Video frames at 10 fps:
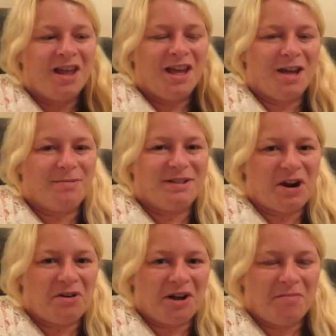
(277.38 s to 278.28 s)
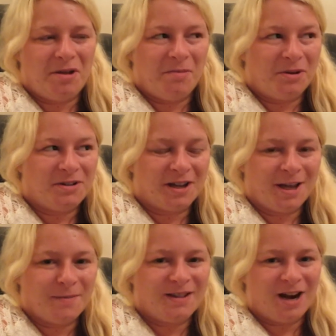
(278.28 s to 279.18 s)
he kept staring at me because I
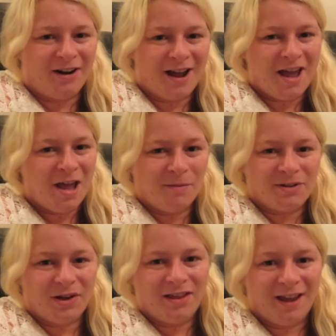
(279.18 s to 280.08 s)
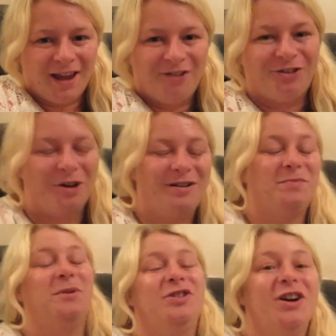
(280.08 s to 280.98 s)
kept staring at him, so I think he thought I was
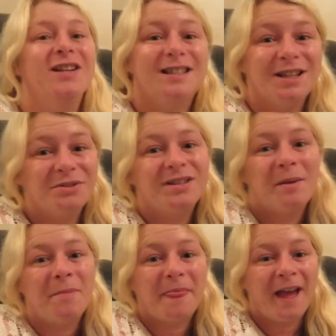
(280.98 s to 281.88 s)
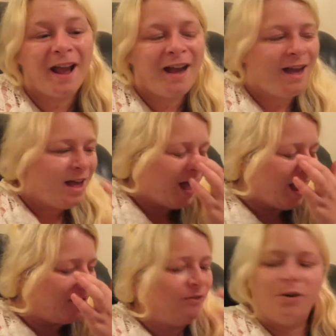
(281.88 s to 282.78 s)
probably trying to steal something.
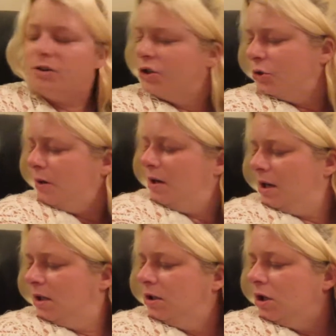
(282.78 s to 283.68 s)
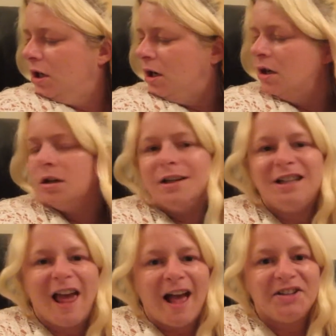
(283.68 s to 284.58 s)
Anyway, I thought I'd just do a
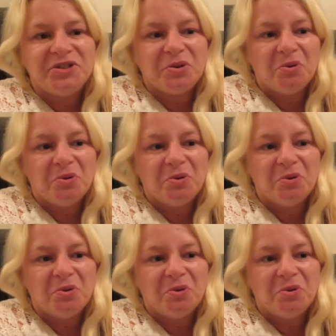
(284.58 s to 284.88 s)
little Asda